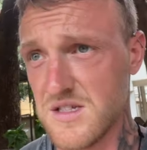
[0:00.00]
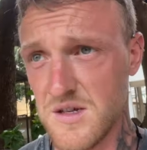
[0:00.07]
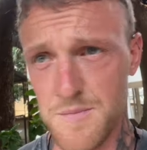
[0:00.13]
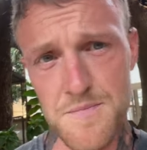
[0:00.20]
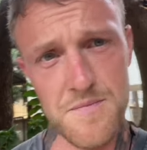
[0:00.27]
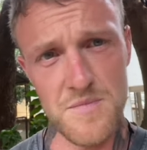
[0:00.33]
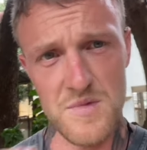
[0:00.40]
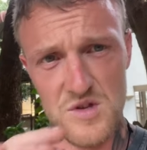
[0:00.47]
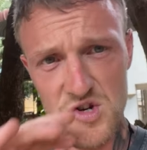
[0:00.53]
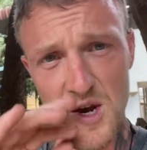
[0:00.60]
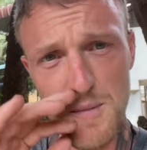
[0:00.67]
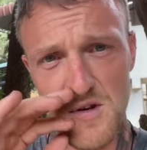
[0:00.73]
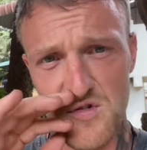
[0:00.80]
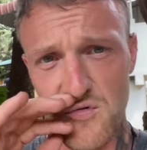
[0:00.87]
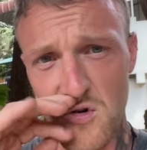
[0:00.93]
the
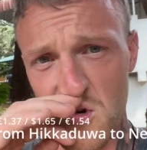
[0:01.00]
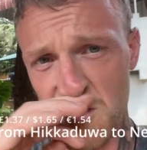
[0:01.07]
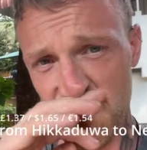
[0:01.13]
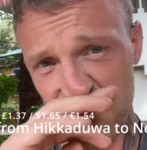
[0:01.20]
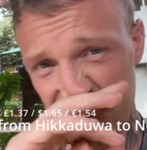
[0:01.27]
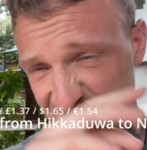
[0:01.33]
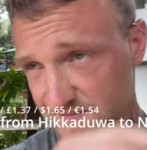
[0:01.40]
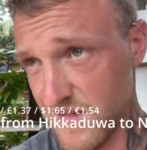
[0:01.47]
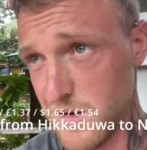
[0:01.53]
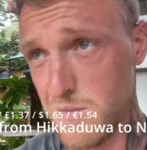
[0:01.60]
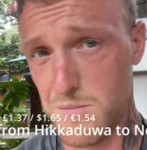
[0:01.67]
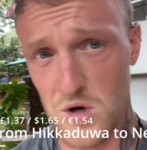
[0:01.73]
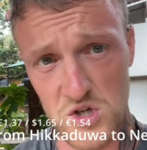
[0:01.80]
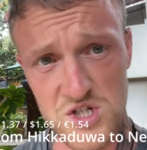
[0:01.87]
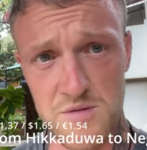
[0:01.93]
cheapest route
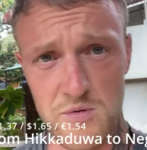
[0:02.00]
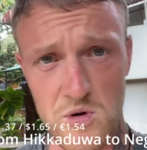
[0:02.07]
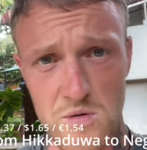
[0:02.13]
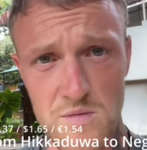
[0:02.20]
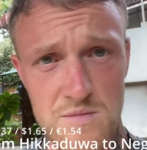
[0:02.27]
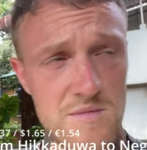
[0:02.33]
possible.